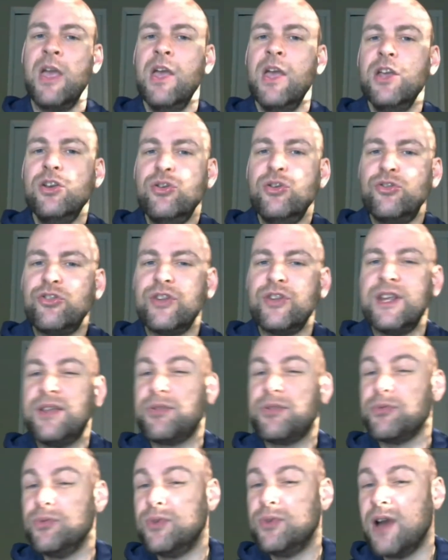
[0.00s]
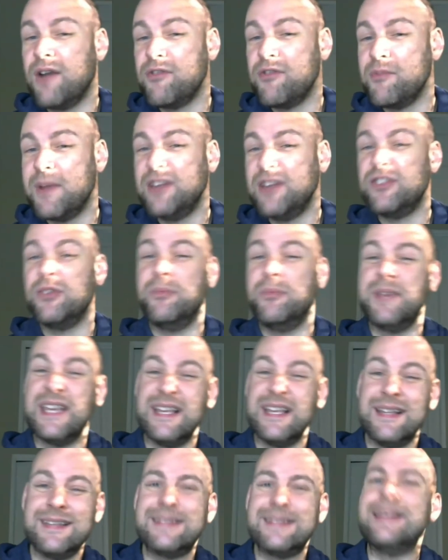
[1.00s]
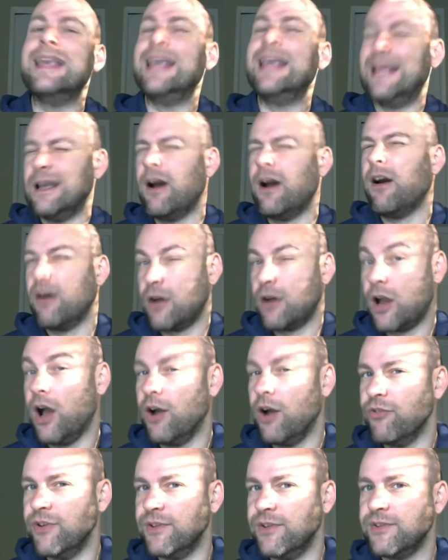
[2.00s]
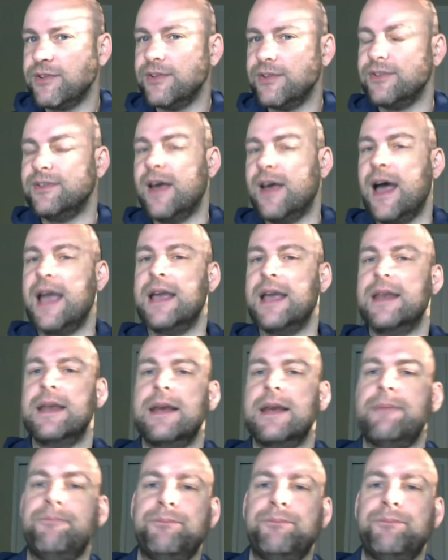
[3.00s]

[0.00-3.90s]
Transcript: usually through governmental means in our current society.